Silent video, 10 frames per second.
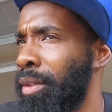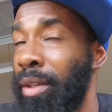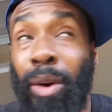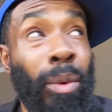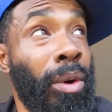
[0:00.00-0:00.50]

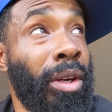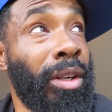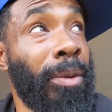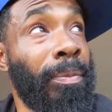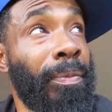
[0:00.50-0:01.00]
I woke
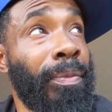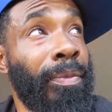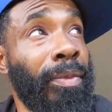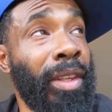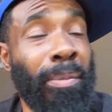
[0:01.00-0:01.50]
up
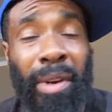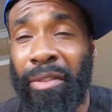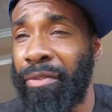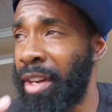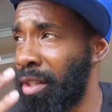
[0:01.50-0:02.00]
and my
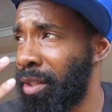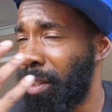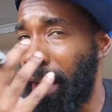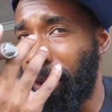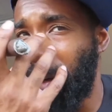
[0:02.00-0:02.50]
face,
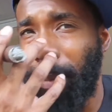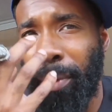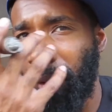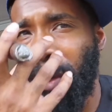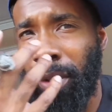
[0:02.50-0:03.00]
like up
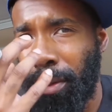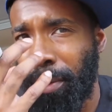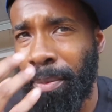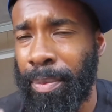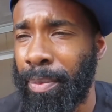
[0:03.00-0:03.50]
in here,
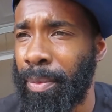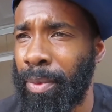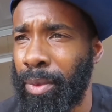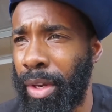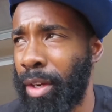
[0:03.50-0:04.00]

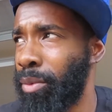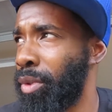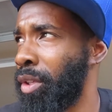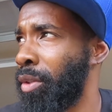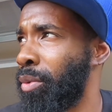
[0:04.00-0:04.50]
like
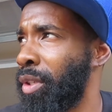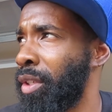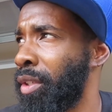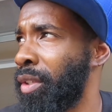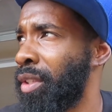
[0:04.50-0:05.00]

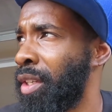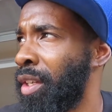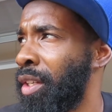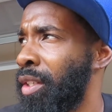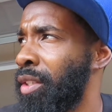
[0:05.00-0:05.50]
real
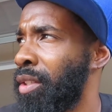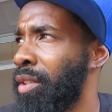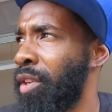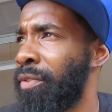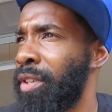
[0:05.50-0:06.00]

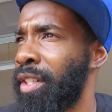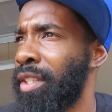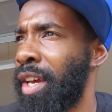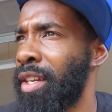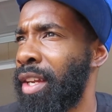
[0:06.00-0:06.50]
stuffy and
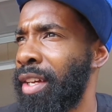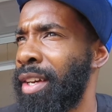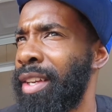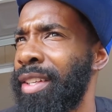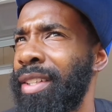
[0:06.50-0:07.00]
tight. Like
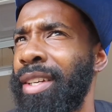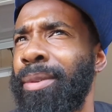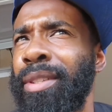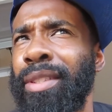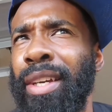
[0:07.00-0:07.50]
I was like, damn,
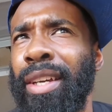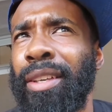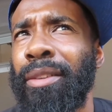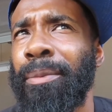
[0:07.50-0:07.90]
what is that?